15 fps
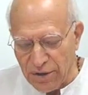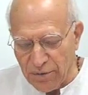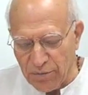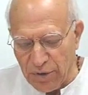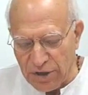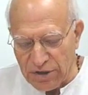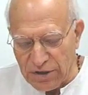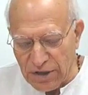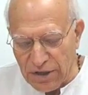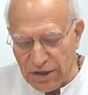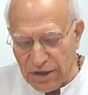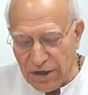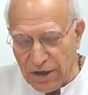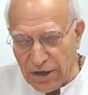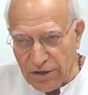But
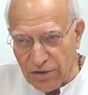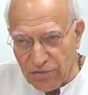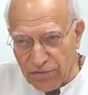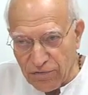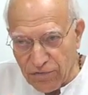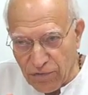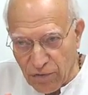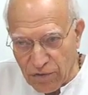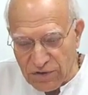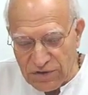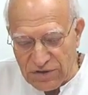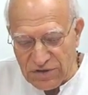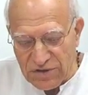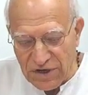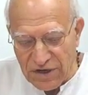the fourth
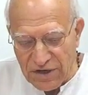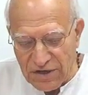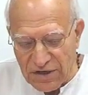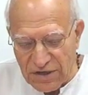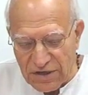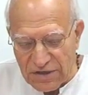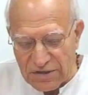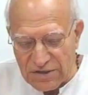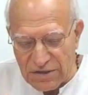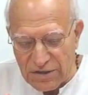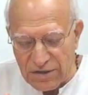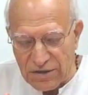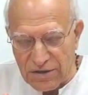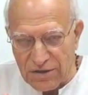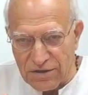stage is
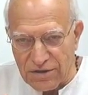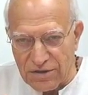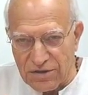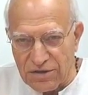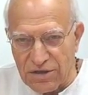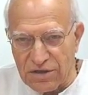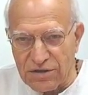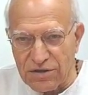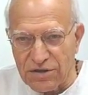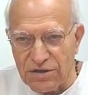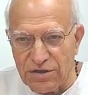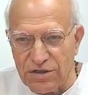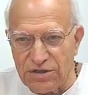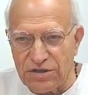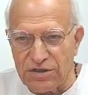Tat
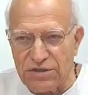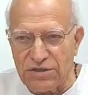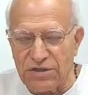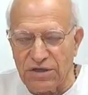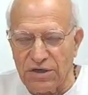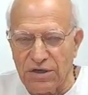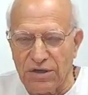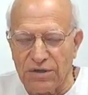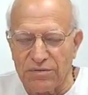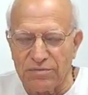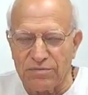Nishtha.